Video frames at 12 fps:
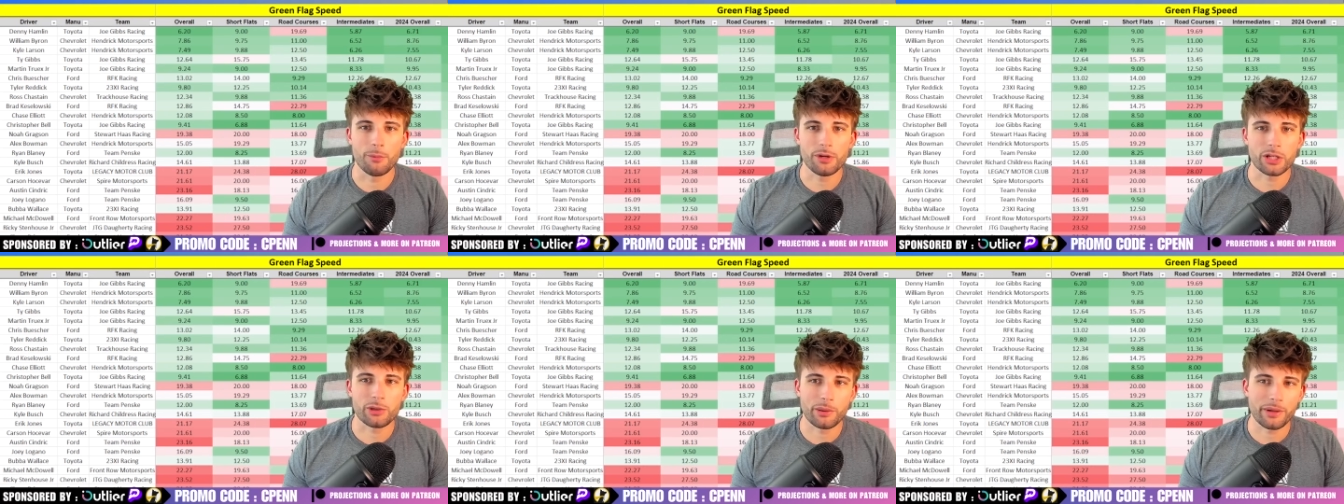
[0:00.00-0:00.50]

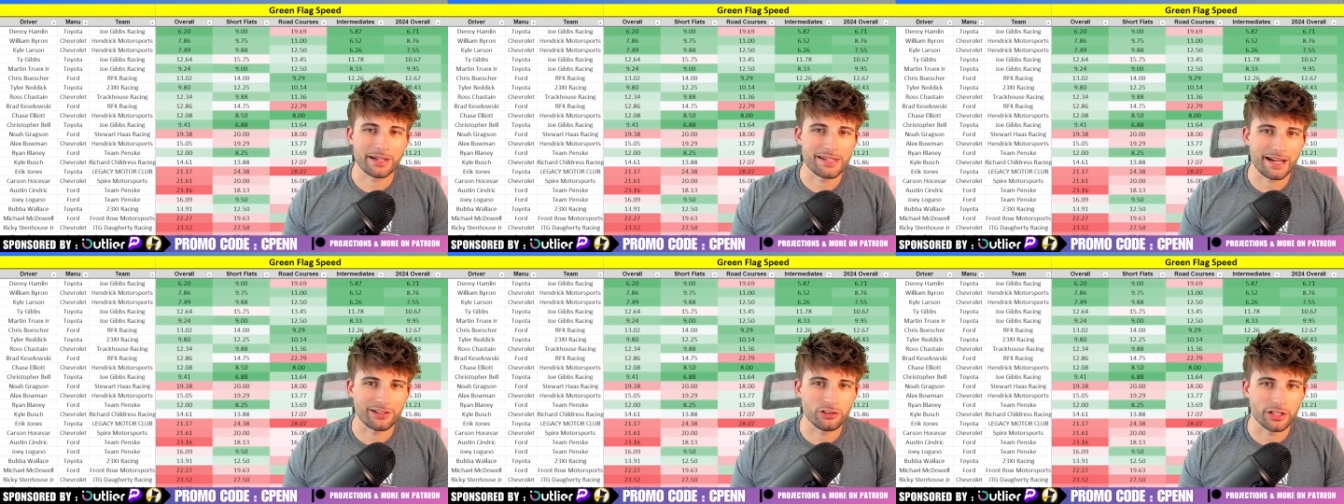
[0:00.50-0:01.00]
really quick, we can
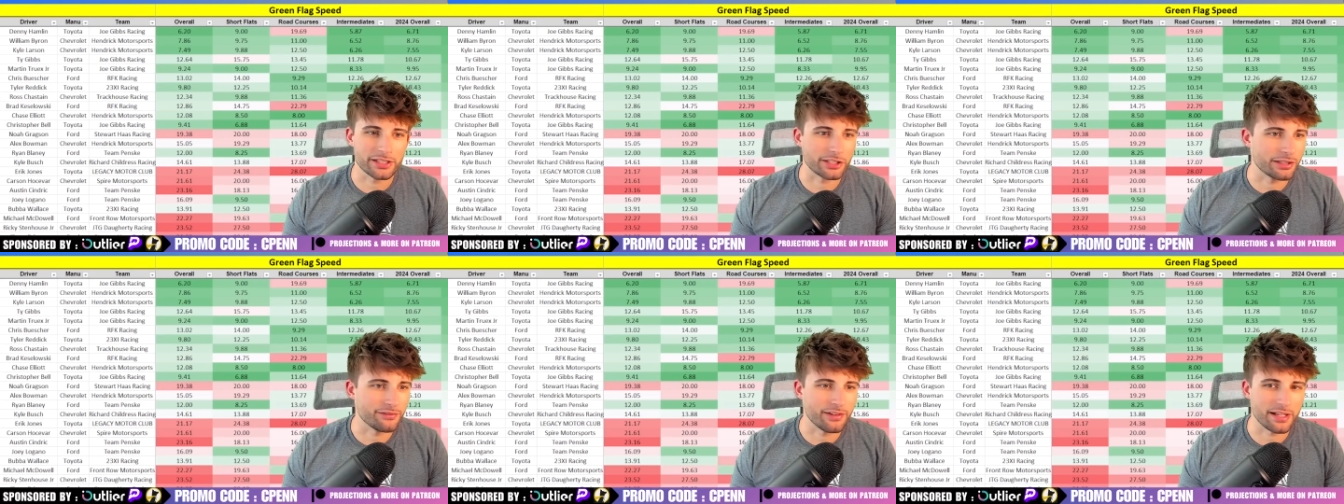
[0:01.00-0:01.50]
take a look at the
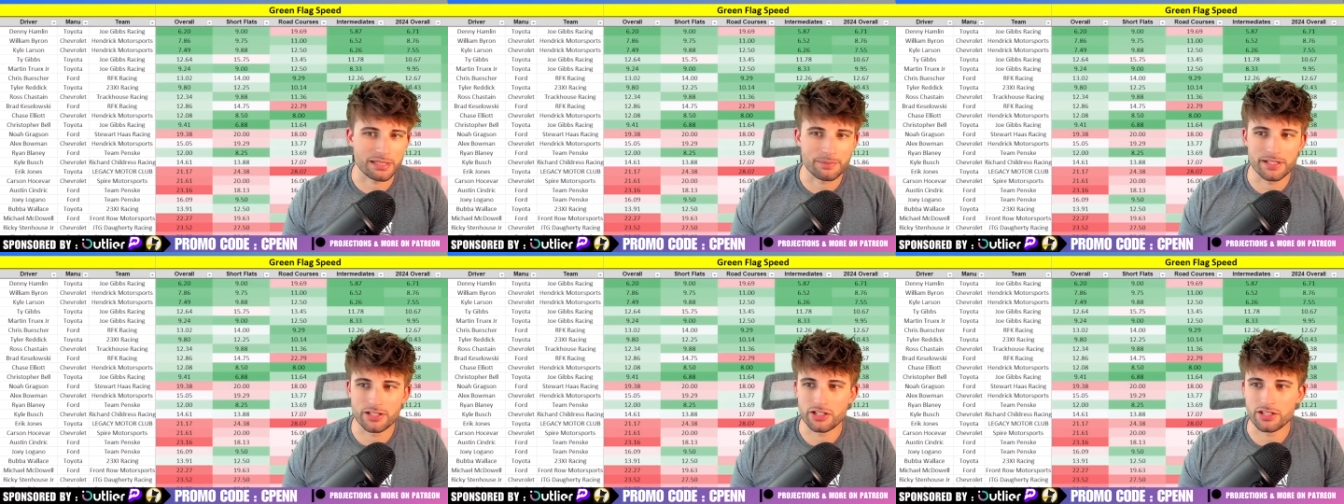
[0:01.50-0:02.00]
green flag
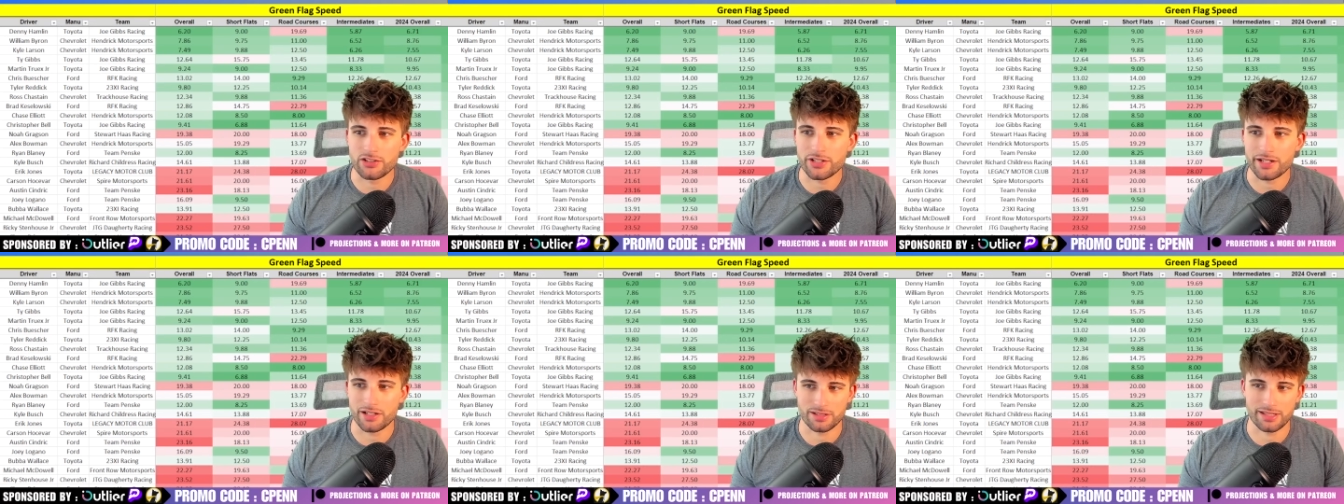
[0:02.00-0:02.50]
speed cheat
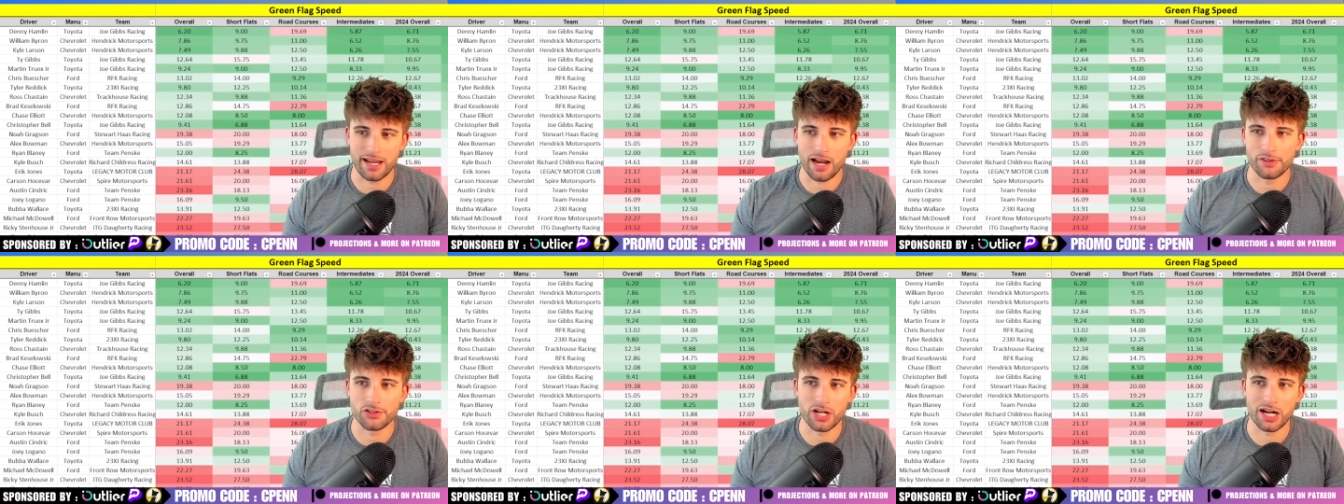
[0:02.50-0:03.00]
sheet to see how
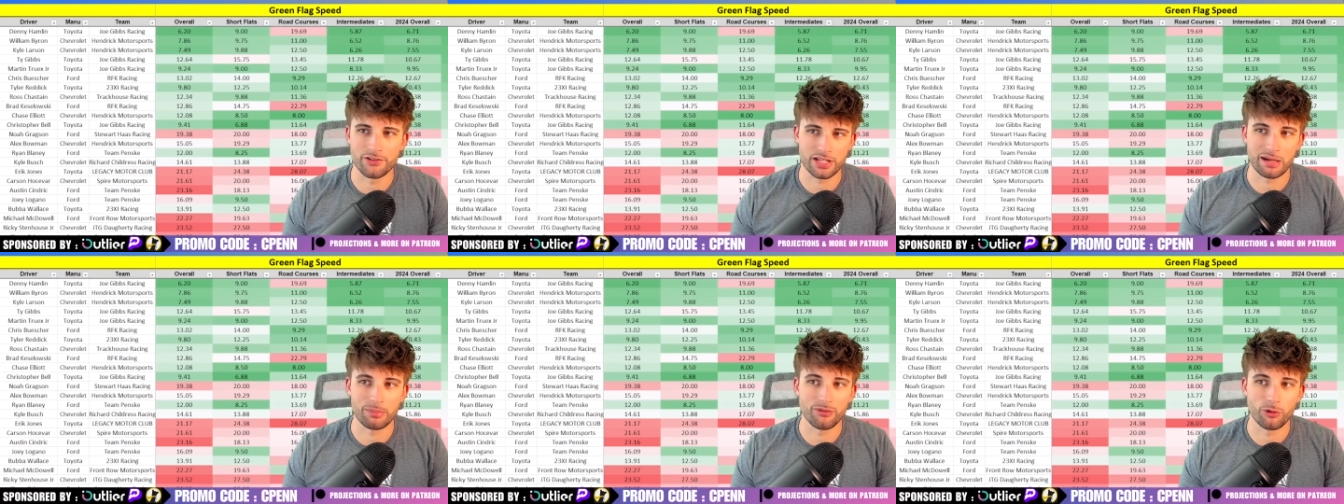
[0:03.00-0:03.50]
these drivers
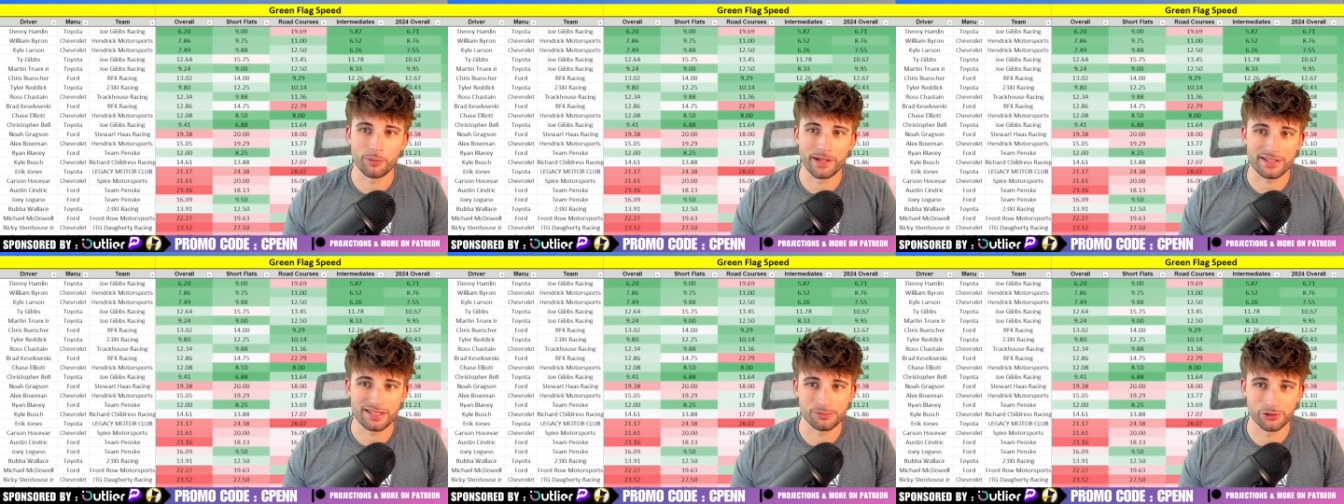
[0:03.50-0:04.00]
have performed
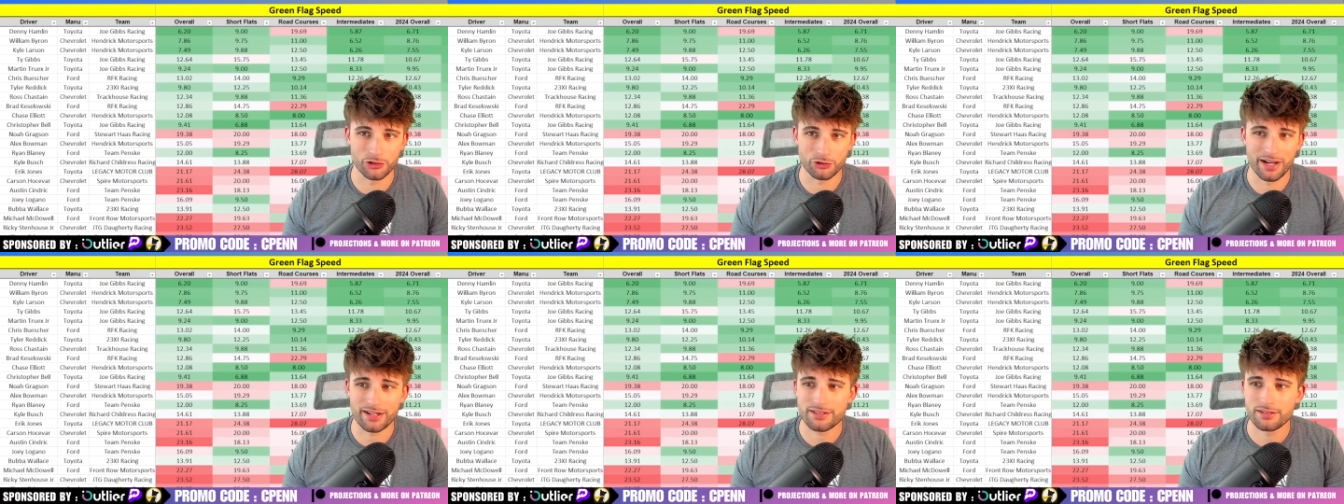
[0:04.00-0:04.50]
at similar
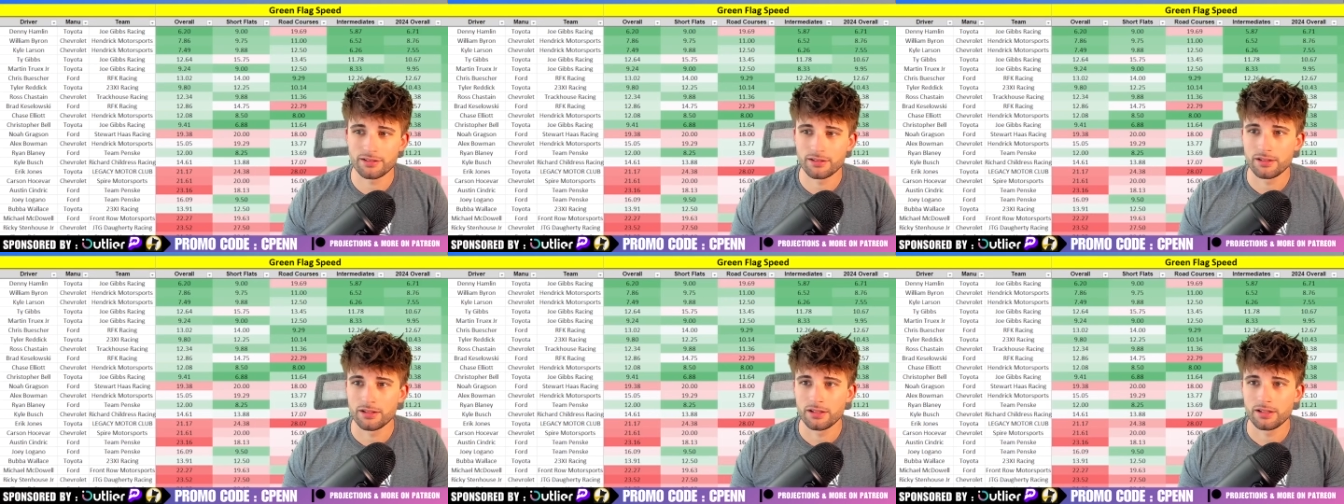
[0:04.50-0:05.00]
tracks
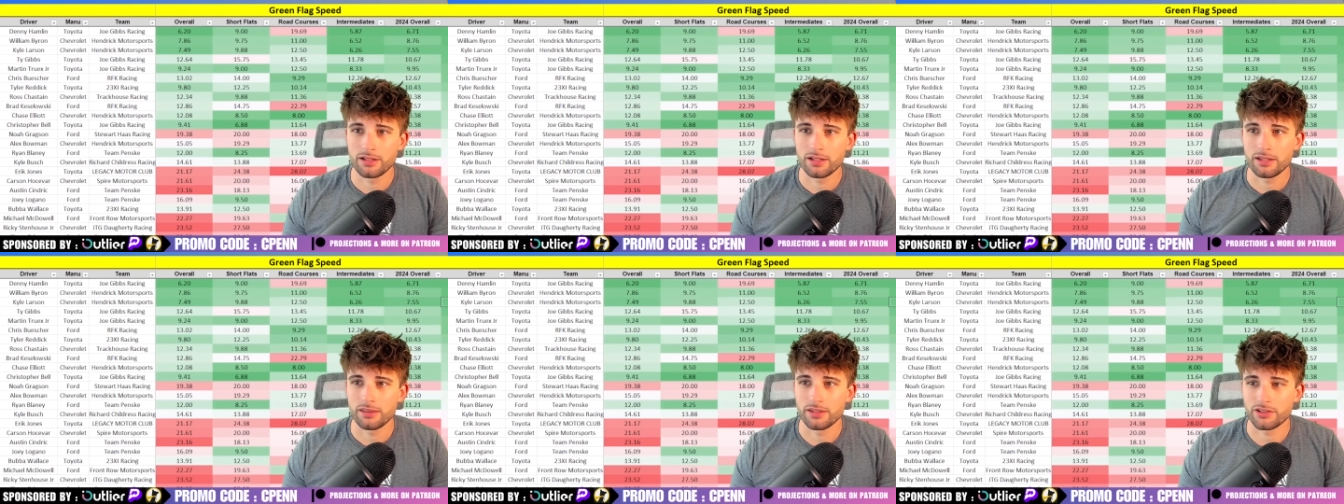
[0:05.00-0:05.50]

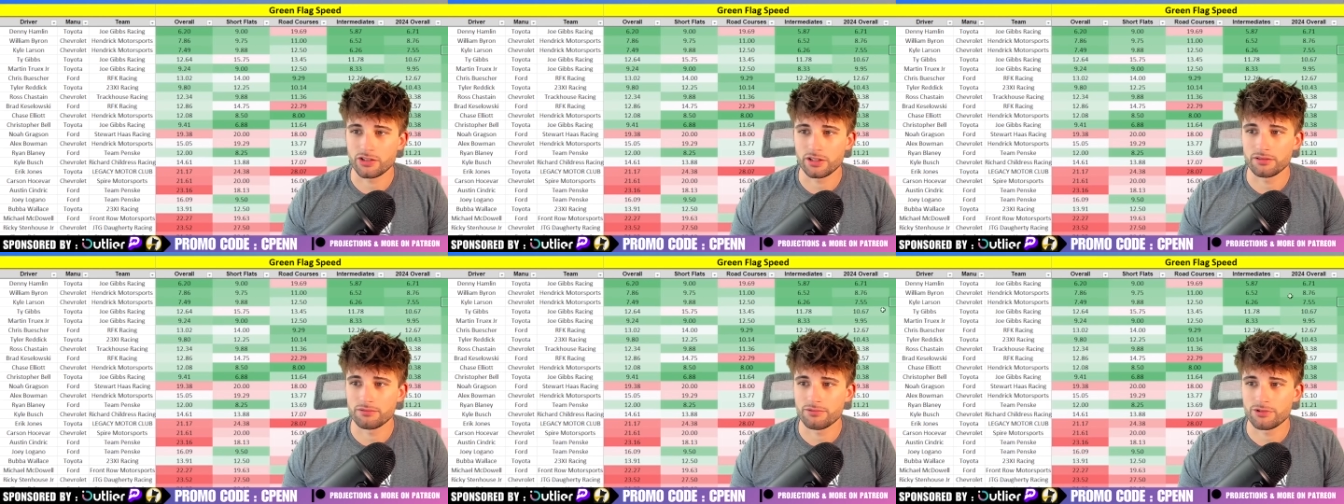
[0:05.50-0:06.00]
this year.